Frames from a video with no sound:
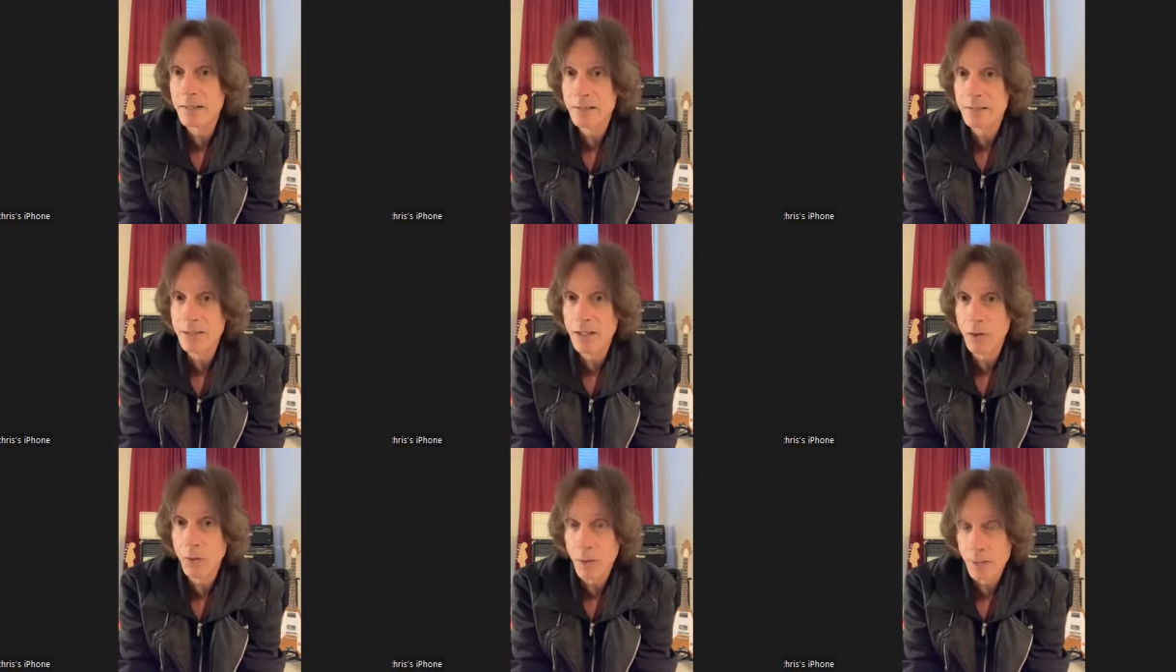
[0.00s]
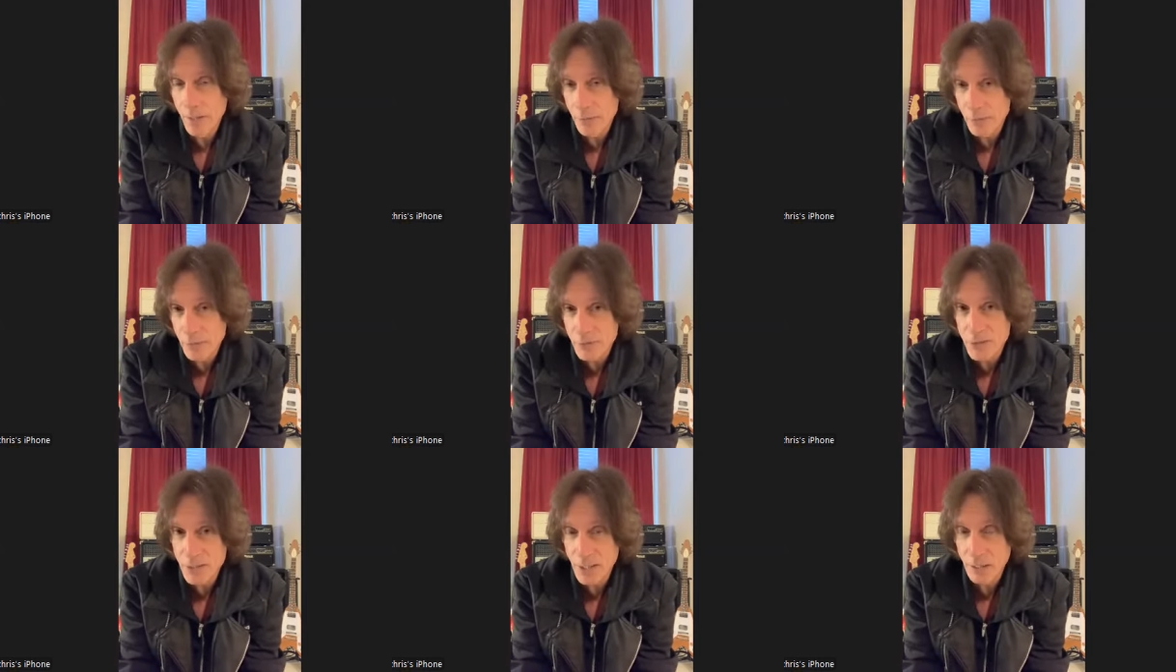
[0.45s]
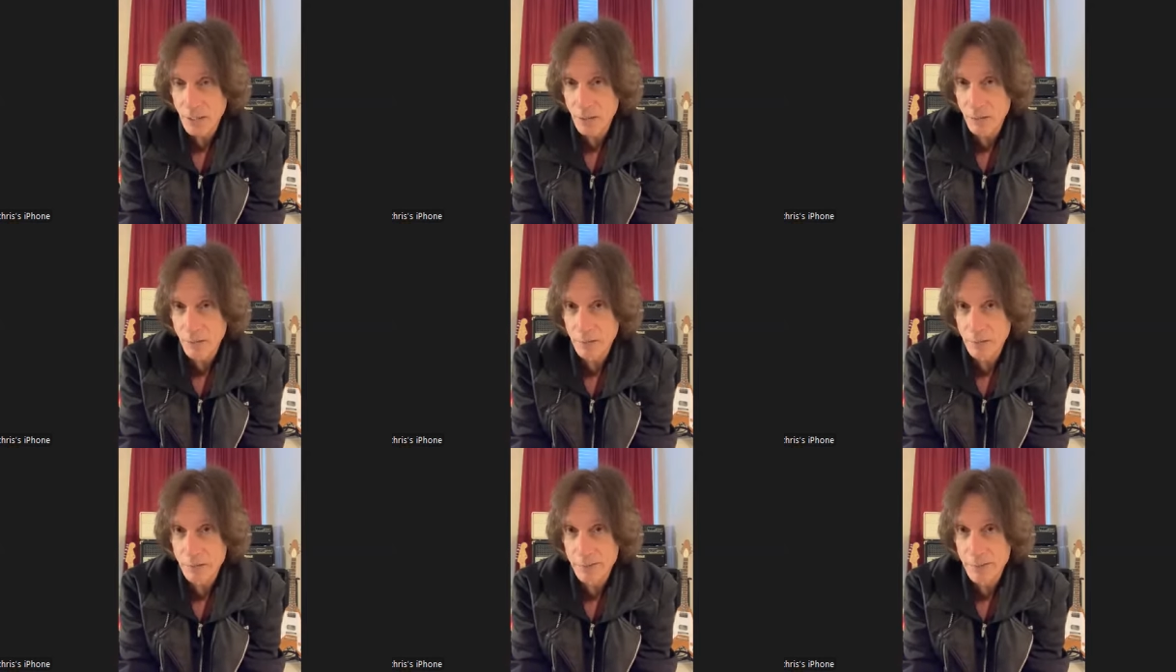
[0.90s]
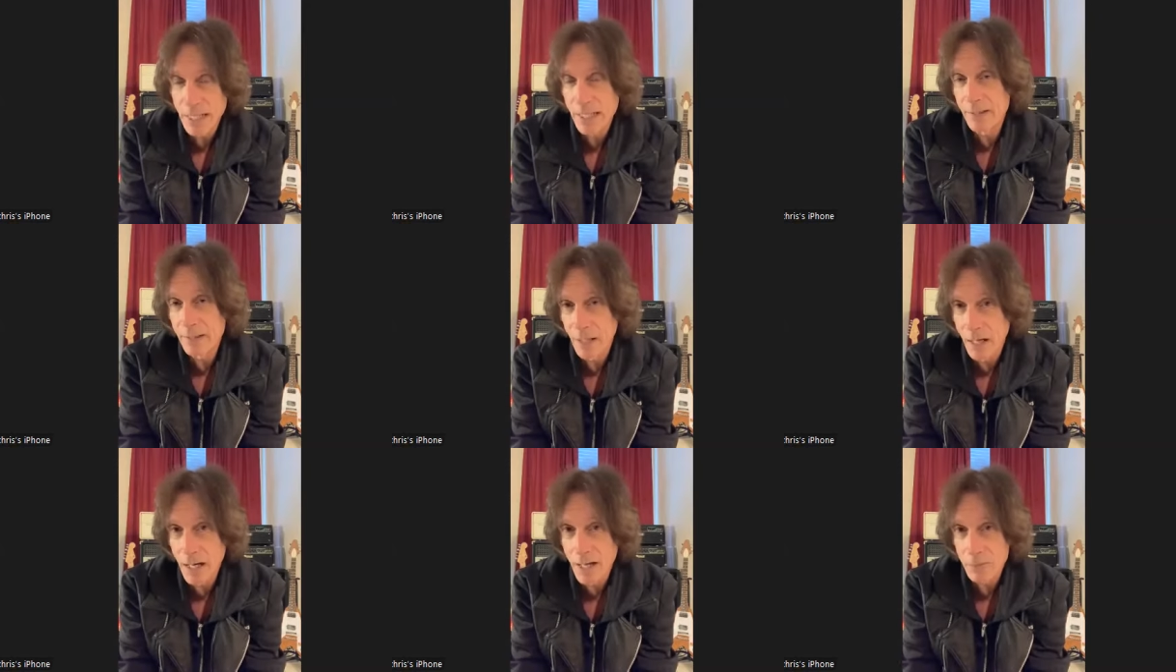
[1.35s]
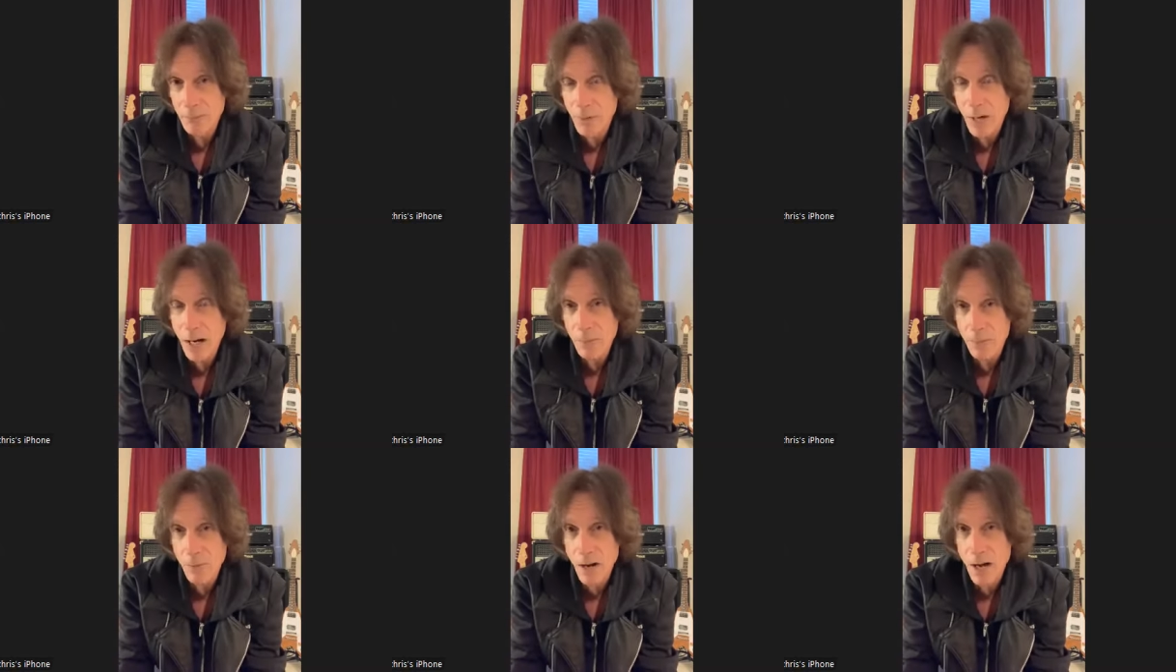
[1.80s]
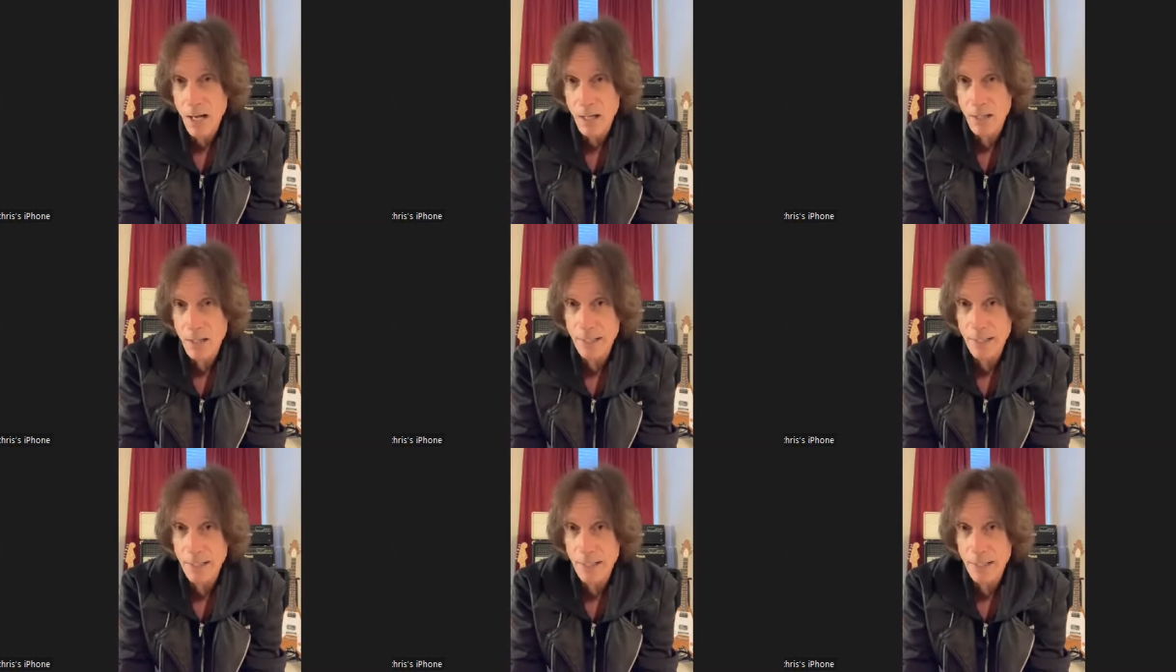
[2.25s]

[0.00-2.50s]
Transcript: you know another singer and thank god rob rock